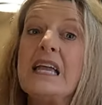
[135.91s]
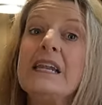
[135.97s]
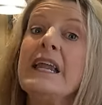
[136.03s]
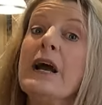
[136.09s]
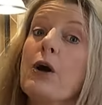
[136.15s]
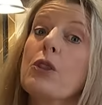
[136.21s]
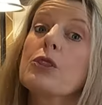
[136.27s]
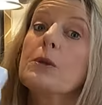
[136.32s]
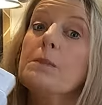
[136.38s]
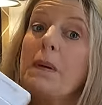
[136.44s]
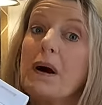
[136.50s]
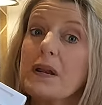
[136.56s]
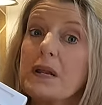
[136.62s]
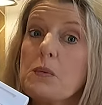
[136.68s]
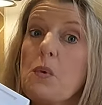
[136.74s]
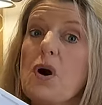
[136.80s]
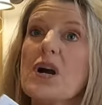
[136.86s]
Now, the
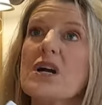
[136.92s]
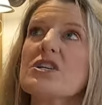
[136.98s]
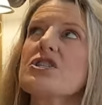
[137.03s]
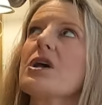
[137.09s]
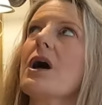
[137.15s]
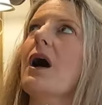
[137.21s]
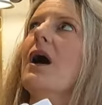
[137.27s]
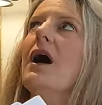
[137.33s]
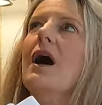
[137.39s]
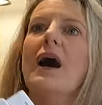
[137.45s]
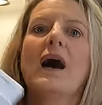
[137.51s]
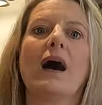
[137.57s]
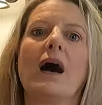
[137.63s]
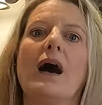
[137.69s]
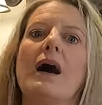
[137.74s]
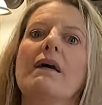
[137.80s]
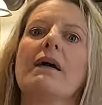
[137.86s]
body wash,
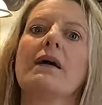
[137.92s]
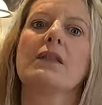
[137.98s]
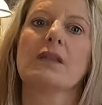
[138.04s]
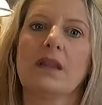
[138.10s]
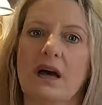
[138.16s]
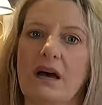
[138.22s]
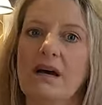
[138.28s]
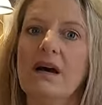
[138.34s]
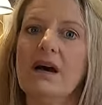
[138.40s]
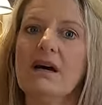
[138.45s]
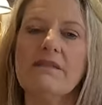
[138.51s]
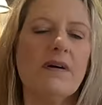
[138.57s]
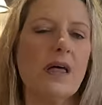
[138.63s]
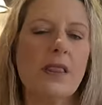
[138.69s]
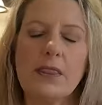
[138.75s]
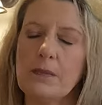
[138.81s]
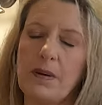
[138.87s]
I
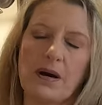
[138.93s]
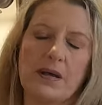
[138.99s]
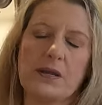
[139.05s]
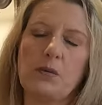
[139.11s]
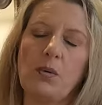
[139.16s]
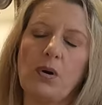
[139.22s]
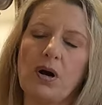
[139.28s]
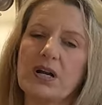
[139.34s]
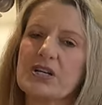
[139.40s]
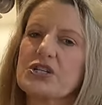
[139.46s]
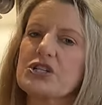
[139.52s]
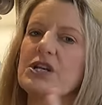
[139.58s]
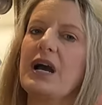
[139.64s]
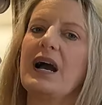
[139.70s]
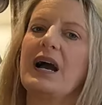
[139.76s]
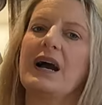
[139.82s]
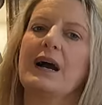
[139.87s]
love the body
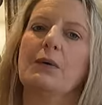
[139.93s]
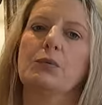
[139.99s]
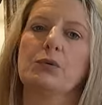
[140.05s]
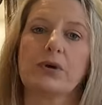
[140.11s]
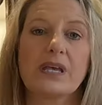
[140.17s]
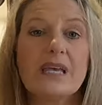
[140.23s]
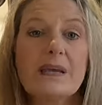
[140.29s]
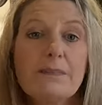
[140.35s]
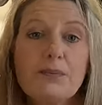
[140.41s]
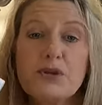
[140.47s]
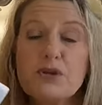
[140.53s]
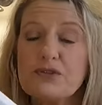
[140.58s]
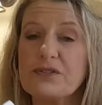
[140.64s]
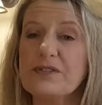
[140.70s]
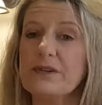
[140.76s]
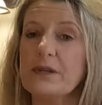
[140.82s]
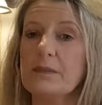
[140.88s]
wash. I will keep
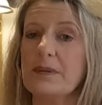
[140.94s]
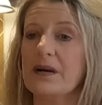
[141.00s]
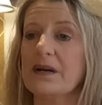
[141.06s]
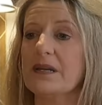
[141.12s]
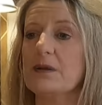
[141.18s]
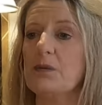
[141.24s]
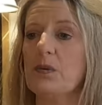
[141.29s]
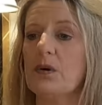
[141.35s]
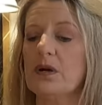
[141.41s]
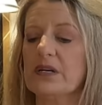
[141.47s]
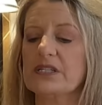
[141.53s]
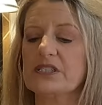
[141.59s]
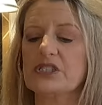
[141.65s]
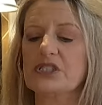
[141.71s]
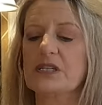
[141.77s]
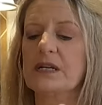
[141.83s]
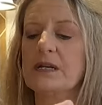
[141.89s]
using the body
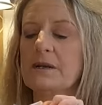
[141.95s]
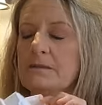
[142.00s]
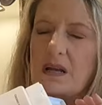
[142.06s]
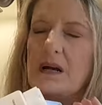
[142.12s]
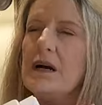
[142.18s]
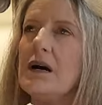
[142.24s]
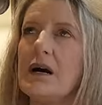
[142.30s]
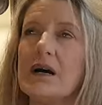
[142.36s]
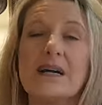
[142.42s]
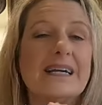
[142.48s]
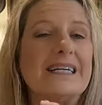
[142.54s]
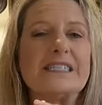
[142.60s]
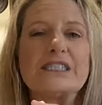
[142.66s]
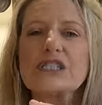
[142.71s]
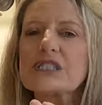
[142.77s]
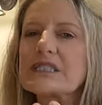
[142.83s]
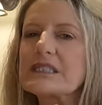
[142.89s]
wash. Oh,
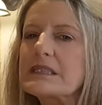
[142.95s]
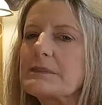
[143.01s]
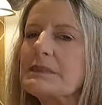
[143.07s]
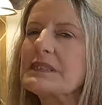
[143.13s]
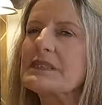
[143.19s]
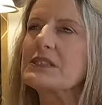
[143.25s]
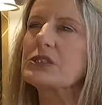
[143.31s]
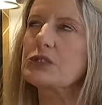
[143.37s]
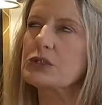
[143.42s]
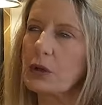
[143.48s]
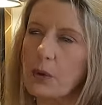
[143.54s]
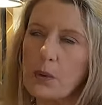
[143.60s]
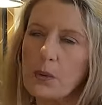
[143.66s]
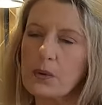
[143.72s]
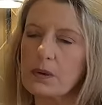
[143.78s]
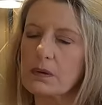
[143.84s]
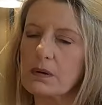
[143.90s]
it just smells
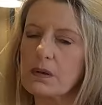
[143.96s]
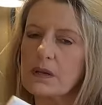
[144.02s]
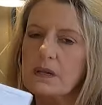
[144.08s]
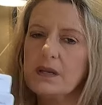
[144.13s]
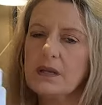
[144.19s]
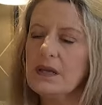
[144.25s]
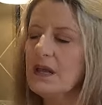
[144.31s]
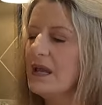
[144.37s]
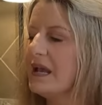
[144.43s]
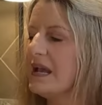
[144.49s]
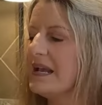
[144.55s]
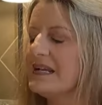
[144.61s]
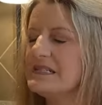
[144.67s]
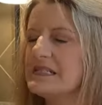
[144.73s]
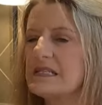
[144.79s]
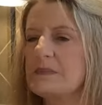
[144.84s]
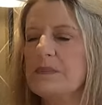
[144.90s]
so good.
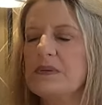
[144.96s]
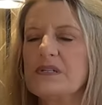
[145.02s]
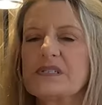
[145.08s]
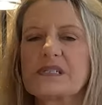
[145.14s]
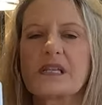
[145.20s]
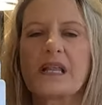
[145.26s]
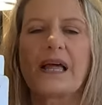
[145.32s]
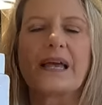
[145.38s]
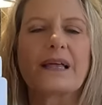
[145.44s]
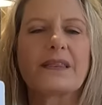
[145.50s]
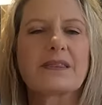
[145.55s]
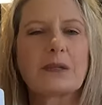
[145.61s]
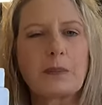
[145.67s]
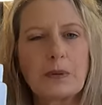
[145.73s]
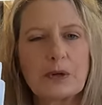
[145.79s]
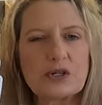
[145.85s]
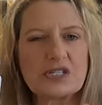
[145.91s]
It smells like
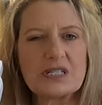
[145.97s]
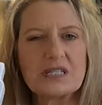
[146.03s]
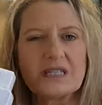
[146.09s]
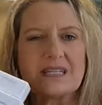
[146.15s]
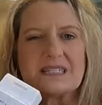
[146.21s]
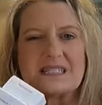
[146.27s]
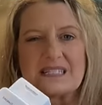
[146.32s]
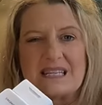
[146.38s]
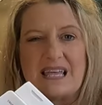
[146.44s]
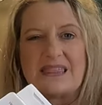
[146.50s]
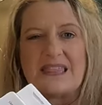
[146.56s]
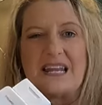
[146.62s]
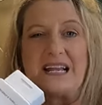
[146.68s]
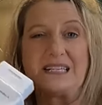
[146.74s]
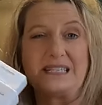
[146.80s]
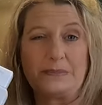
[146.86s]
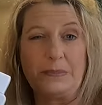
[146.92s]
the person that said
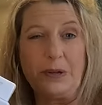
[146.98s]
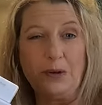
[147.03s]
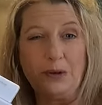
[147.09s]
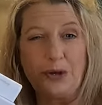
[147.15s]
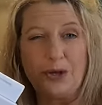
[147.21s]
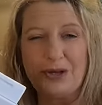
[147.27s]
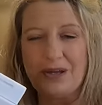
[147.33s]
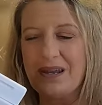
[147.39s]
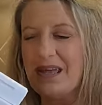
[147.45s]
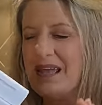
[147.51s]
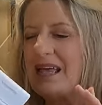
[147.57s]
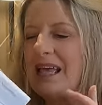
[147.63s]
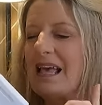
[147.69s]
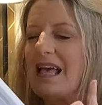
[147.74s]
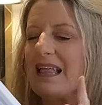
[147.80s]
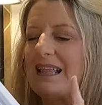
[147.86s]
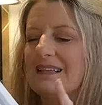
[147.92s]
that I smell good
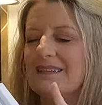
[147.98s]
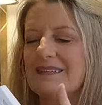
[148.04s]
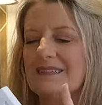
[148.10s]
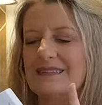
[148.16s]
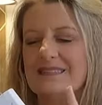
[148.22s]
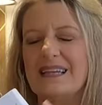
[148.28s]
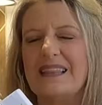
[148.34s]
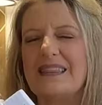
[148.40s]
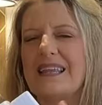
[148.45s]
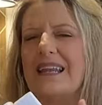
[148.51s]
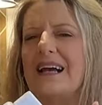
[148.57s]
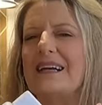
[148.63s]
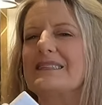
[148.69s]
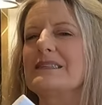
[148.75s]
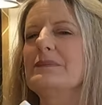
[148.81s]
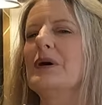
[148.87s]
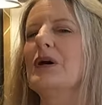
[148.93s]
said that
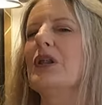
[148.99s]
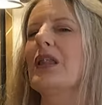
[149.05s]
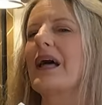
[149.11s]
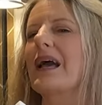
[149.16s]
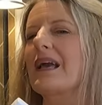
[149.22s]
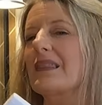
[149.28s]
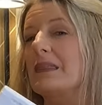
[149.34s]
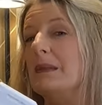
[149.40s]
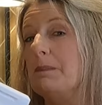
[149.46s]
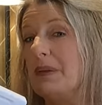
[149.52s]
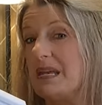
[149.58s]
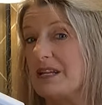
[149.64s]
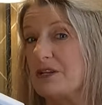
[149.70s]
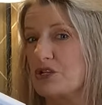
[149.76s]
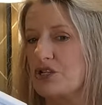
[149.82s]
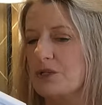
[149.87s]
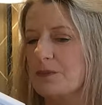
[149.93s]
I smelled like the
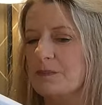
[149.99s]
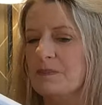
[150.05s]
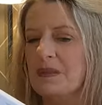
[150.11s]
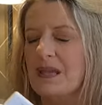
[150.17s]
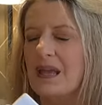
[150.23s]
beach.